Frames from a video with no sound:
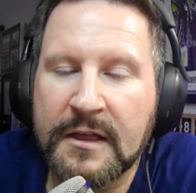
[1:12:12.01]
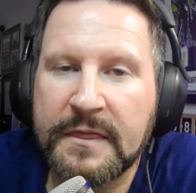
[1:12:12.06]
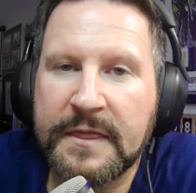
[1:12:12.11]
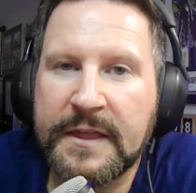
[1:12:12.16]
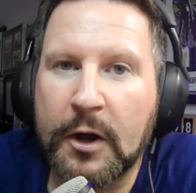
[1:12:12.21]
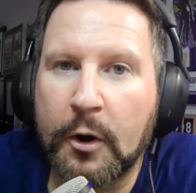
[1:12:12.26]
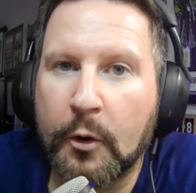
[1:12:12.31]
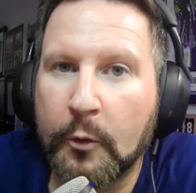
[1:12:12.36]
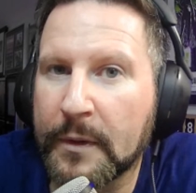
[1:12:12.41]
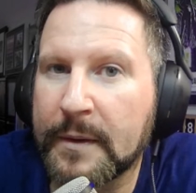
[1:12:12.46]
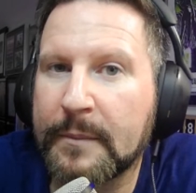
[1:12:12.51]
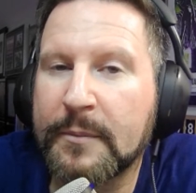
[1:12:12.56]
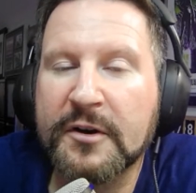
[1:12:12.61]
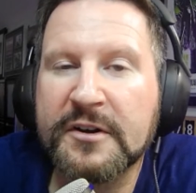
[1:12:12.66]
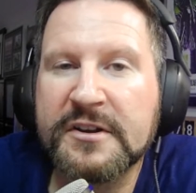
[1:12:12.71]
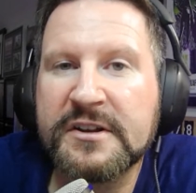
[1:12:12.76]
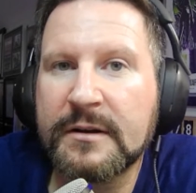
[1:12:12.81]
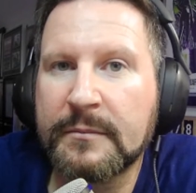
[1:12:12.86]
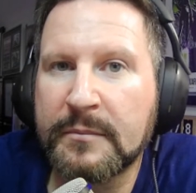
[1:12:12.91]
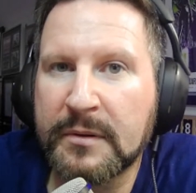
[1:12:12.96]
The only
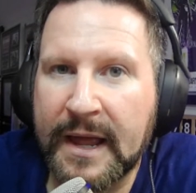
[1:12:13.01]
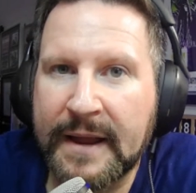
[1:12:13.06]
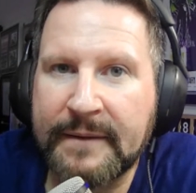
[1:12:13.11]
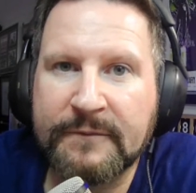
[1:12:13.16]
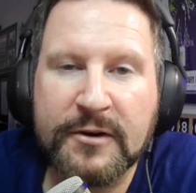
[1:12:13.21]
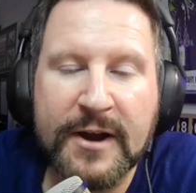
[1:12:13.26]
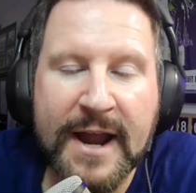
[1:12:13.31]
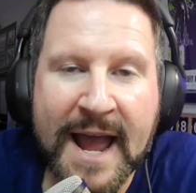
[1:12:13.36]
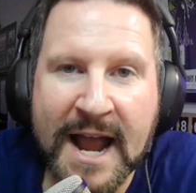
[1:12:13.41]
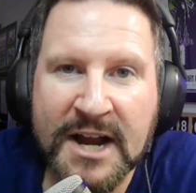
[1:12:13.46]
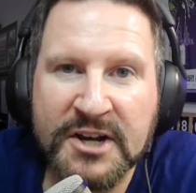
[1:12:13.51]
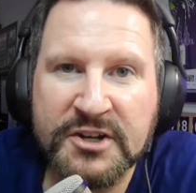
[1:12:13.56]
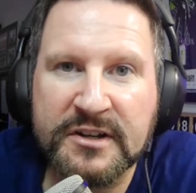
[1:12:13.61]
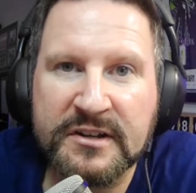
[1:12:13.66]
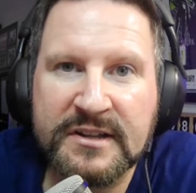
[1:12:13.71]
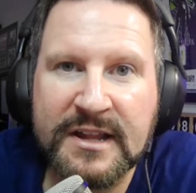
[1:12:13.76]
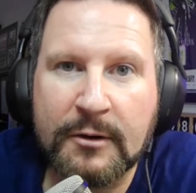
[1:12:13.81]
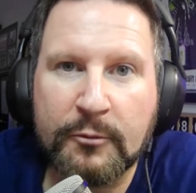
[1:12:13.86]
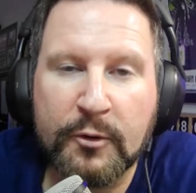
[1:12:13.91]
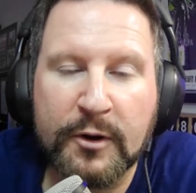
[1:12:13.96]
person to blame for
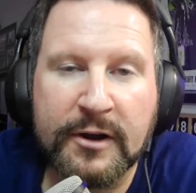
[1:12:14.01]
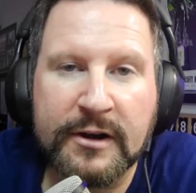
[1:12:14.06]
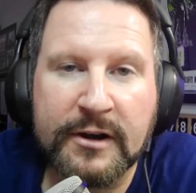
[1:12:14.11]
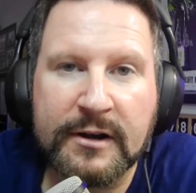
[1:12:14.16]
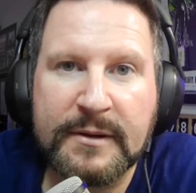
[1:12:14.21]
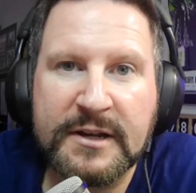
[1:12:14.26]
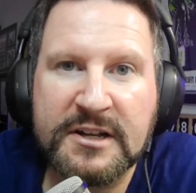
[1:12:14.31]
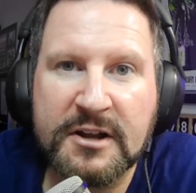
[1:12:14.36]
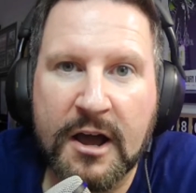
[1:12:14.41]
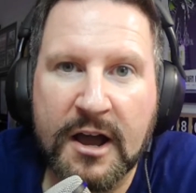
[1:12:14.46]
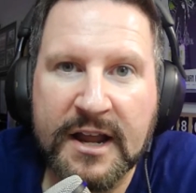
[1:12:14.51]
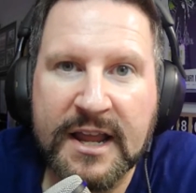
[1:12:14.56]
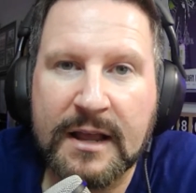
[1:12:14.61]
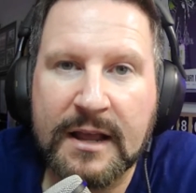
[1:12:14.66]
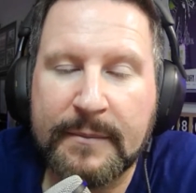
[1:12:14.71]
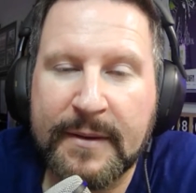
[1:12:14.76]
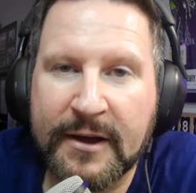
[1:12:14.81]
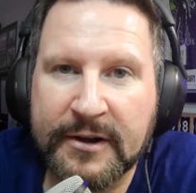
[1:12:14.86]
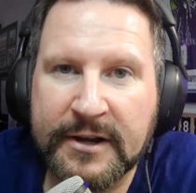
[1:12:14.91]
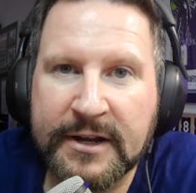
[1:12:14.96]
actions that we're going to be talking
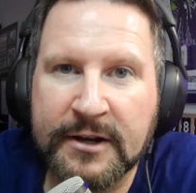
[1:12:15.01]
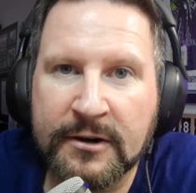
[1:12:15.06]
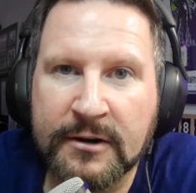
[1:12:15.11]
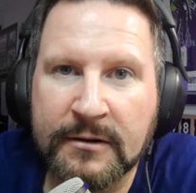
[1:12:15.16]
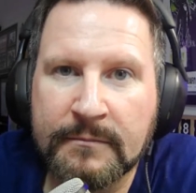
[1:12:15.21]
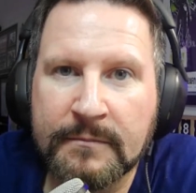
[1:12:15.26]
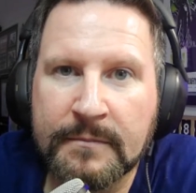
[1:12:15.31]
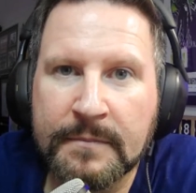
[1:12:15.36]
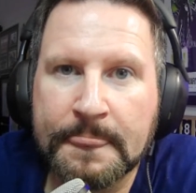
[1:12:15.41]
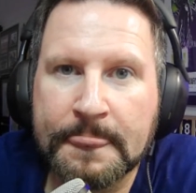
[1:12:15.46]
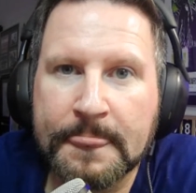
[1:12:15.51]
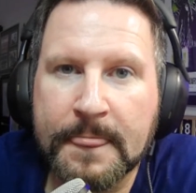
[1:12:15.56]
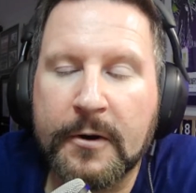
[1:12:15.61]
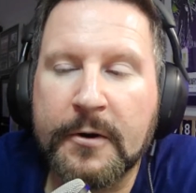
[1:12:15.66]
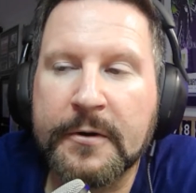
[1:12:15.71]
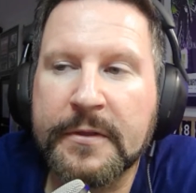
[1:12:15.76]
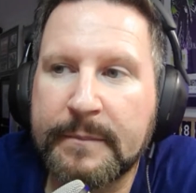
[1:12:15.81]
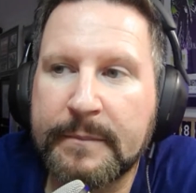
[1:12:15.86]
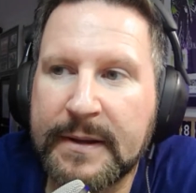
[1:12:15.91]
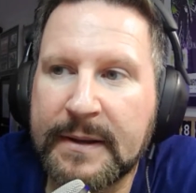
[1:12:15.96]
about here
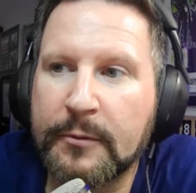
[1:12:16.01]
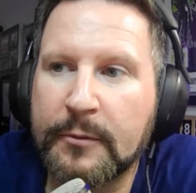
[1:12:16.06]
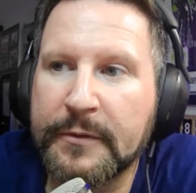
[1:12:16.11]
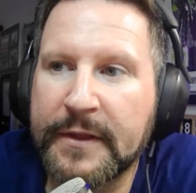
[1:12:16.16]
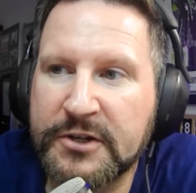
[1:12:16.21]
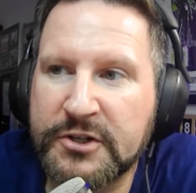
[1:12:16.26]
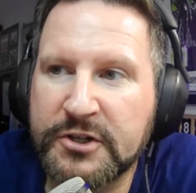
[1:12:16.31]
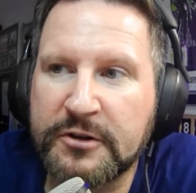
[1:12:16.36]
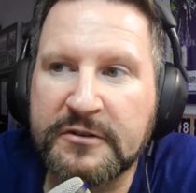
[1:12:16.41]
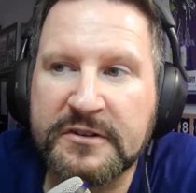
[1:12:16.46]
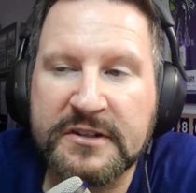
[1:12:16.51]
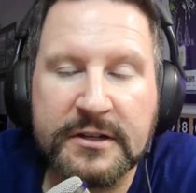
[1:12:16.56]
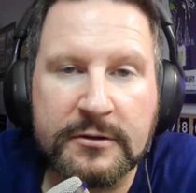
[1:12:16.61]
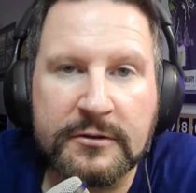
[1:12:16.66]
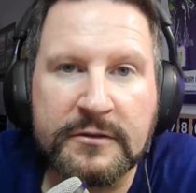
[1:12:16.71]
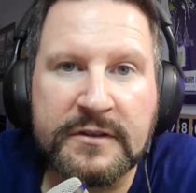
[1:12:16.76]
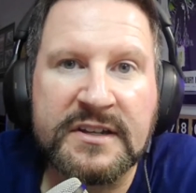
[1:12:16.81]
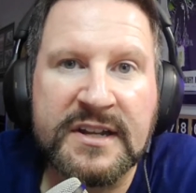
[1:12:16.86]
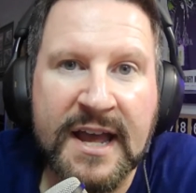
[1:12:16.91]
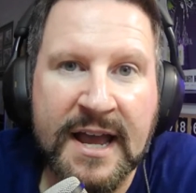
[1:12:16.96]
are the people that choose to
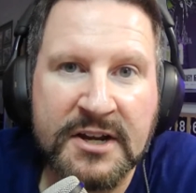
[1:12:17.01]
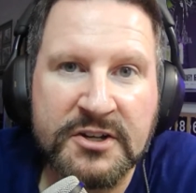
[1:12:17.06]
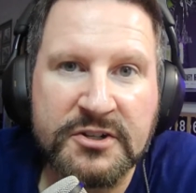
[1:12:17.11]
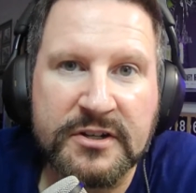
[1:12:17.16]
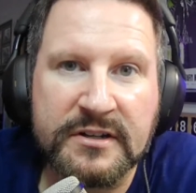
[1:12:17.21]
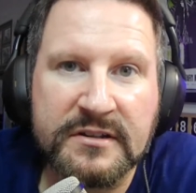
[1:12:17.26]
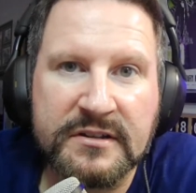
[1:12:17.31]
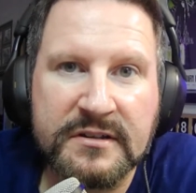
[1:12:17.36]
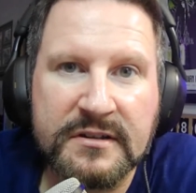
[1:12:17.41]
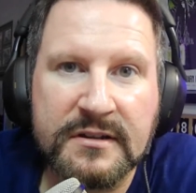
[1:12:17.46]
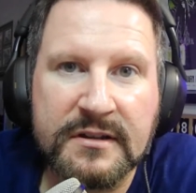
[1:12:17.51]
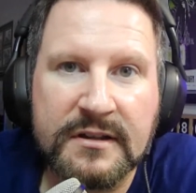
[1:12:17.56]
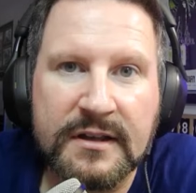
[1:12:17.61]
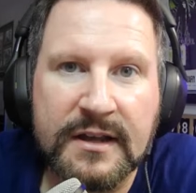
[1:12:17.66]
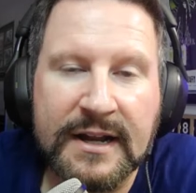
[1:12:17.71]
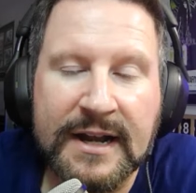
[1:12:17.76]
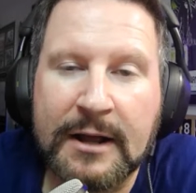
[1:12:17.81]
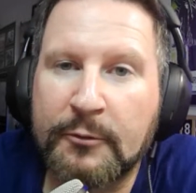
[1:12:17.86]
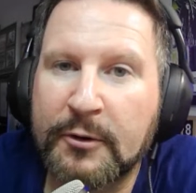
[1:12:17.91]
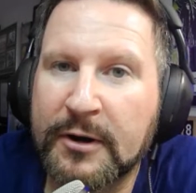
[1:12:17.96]
do these actions.
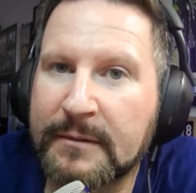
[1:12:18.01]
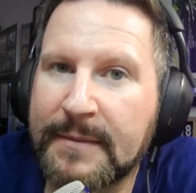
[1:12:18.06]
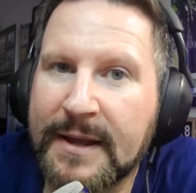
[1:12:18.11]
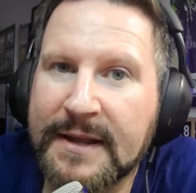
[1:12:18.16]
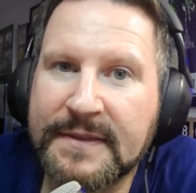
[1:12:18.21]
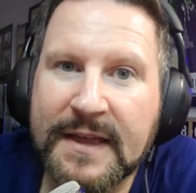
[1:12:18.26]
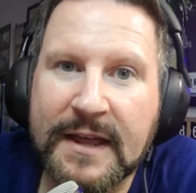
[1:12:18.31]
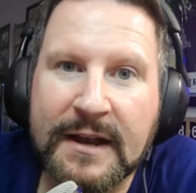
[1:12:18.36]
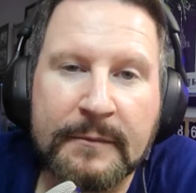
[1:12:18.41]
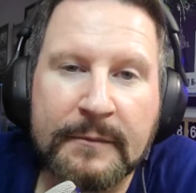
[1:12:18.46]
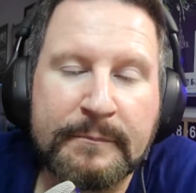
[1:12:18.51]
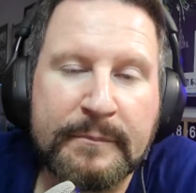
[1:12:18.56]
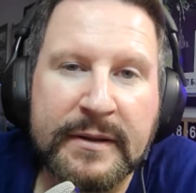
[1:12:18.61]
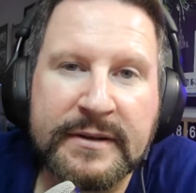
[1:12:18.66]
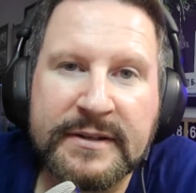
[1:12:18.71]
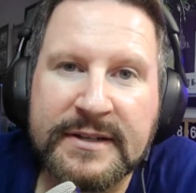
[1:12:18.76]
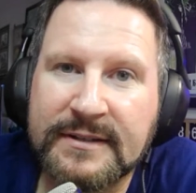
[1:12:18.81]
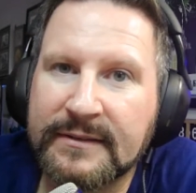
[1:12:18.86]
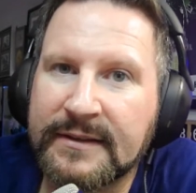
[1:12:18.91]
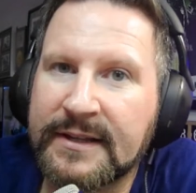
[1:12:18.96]
And I want to make that
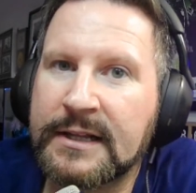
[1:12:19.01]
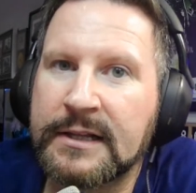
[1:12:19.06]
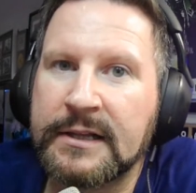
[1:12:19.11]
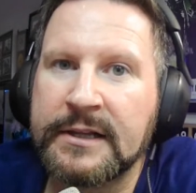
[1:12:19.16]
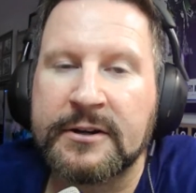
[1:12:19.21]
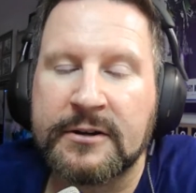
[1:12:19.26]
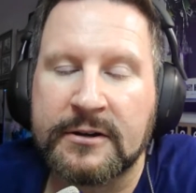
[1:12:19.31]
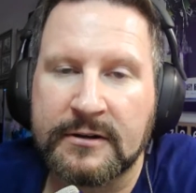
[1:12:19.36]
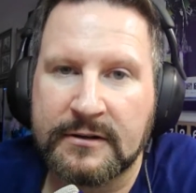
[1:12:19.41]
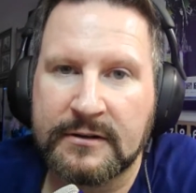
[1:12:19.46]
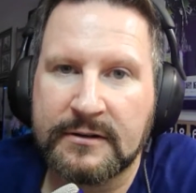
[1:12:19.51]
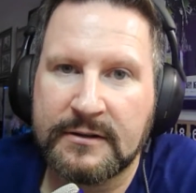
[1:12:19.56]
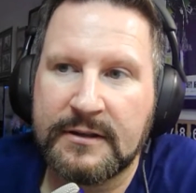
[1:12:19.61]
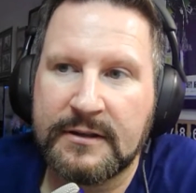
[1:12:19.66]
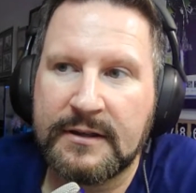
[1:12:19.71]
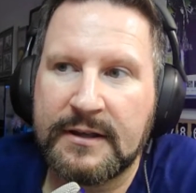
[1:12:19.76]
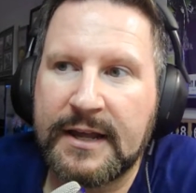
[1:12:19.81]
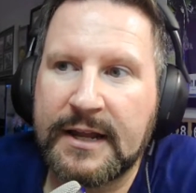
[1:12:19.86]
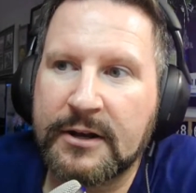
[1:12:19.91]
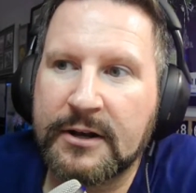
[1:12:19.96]
abundantly clear
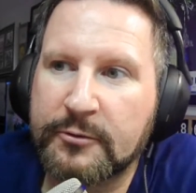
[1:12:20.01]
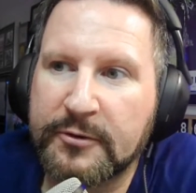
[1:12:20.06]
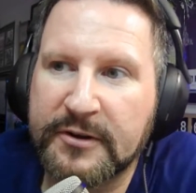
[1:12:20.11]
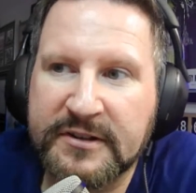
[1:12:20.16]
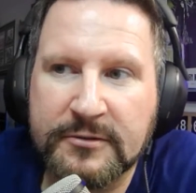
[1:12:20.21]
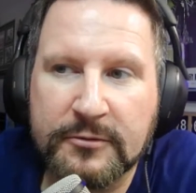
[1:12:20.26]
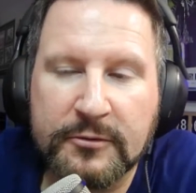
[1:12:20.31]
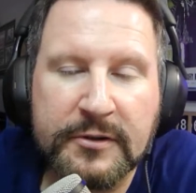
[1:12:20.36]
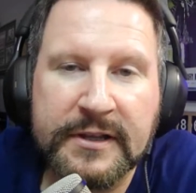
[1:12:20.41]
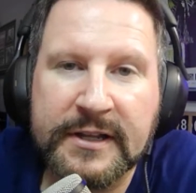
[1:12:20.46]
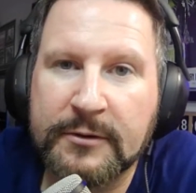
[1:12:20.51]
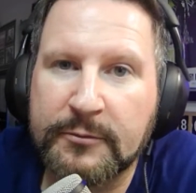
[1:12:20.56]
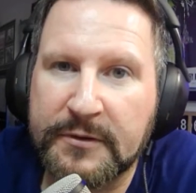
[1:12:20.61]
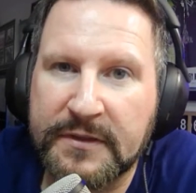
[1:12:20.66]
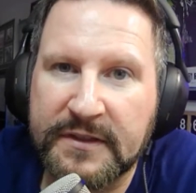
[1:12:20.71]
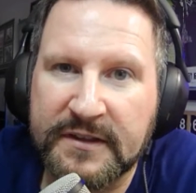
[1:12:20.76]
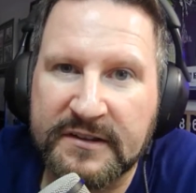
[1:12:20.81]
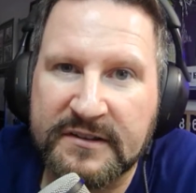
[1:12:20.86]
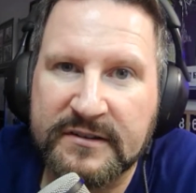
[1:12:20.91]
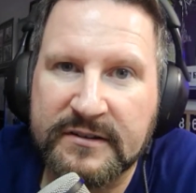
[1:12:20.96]
and crystal clear
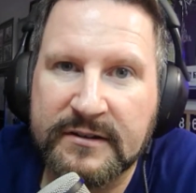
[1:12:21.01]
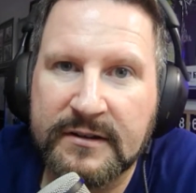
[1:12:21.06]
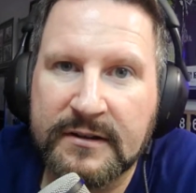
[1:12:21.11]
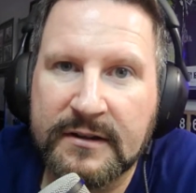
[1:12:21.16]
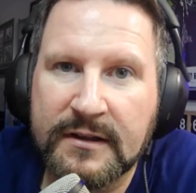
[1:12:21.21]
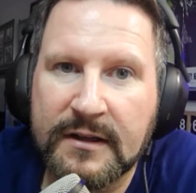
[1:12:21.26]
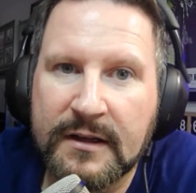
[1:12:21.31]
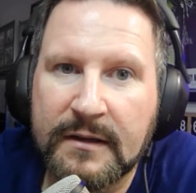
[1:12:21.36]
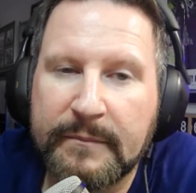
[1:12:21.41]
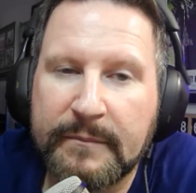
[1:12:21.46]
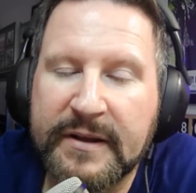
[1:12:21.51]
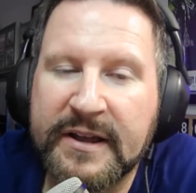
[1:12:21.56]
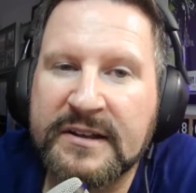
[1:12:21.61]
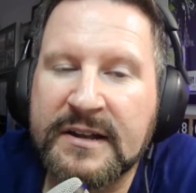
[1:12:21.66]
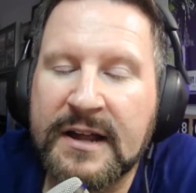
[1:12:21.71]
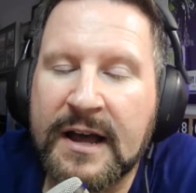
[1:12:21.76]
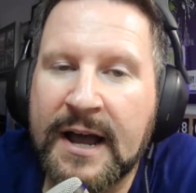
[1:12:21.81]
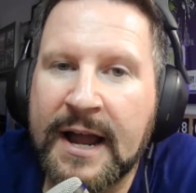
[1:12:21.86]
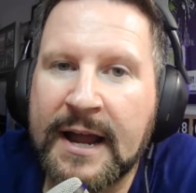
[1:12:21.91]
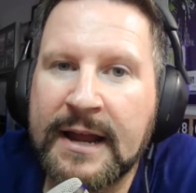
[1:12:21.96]
with this because
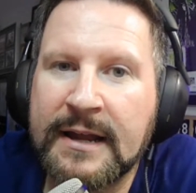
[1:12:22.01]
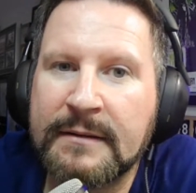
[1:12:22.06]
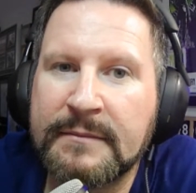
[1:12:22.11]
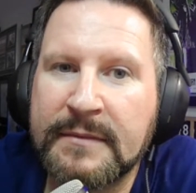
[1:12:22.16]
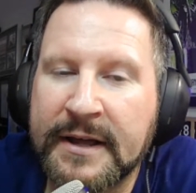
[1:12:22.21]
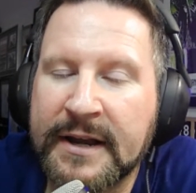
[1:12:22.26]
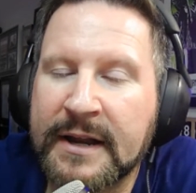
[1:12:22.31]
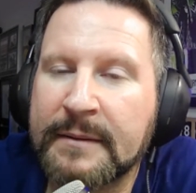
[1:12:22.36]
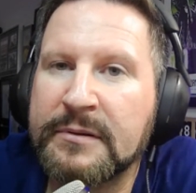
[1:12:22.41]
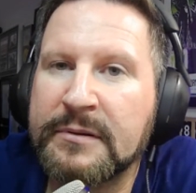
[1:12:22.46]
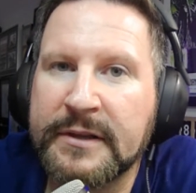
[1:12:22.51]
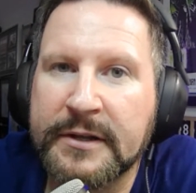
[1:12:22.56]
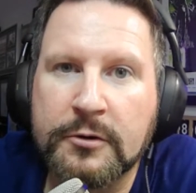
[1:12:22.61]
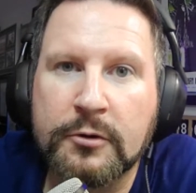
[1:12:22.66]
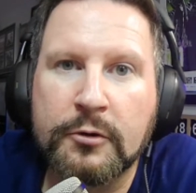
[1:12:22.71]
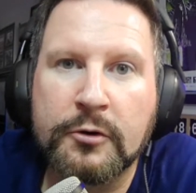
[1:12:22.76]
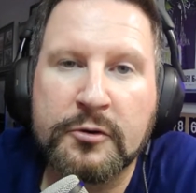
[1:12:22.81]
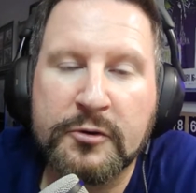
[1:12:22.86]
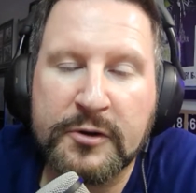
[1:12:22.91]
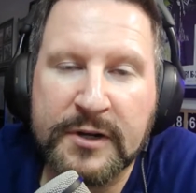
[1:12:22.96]
I am not a
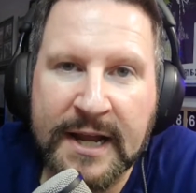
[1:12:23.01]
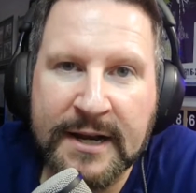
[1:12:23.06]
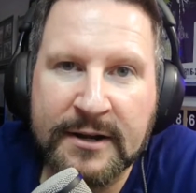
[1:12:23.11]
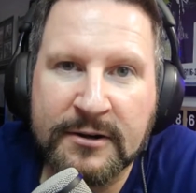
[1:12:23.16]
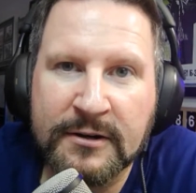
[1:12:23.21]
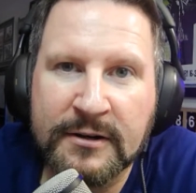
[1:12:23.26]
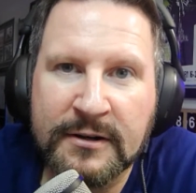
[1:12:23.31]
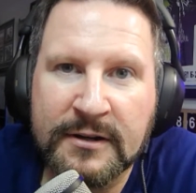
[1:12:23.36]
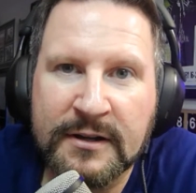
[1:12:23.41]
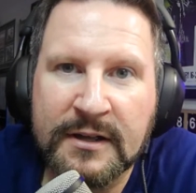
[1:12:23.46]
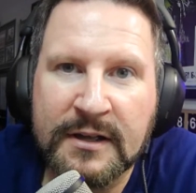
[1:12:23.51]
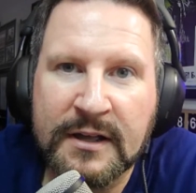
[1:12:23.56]
political creator.